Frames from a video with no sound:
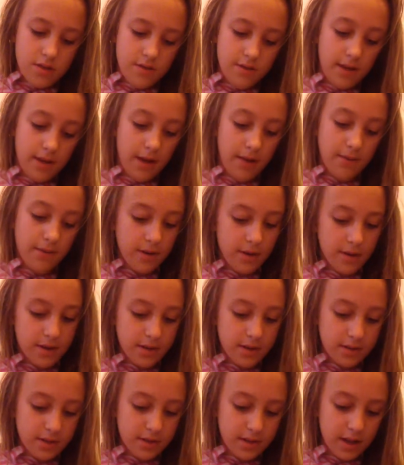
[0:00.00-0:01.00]
That
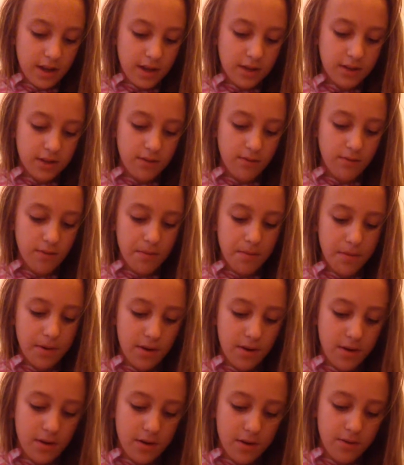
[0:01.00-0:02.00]
works. I just rip it
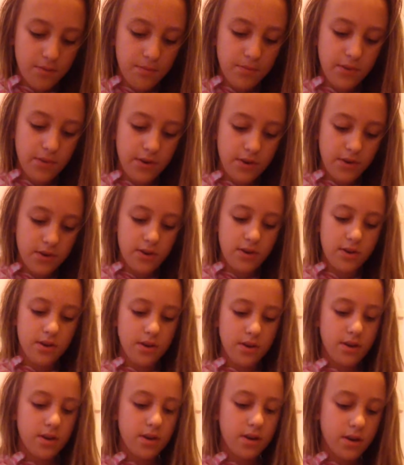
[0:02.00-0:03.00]
on open.
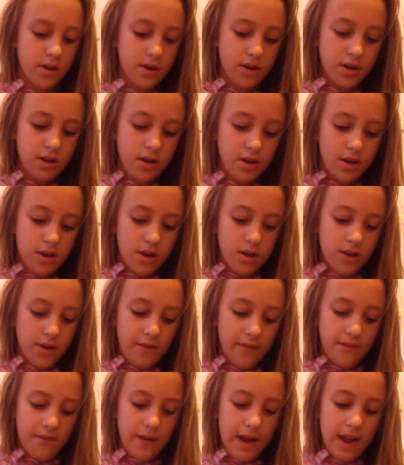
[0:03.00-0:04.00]

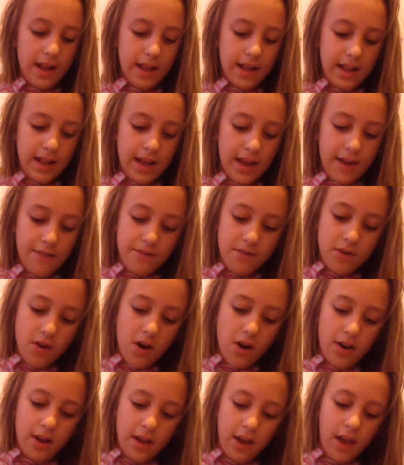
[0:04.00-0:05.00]
Finally, I've
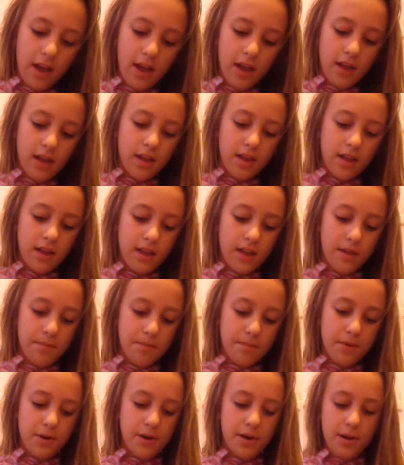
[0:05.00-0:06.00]
got it.
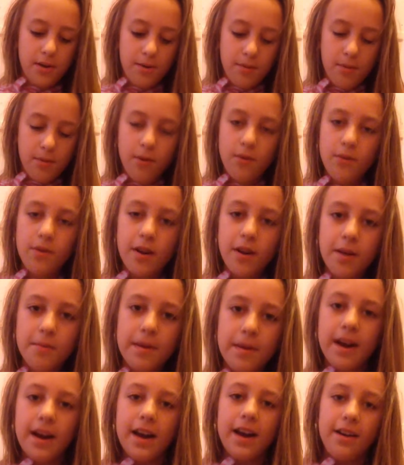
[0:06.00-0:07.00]
But it won't come
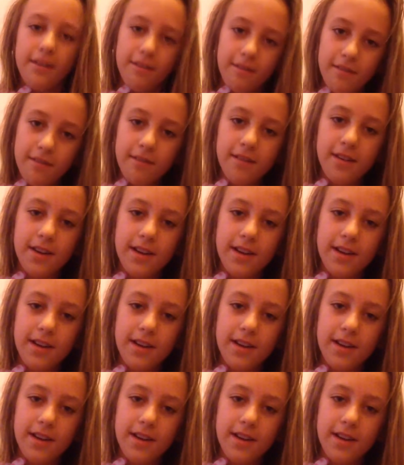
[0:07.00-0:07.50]
out.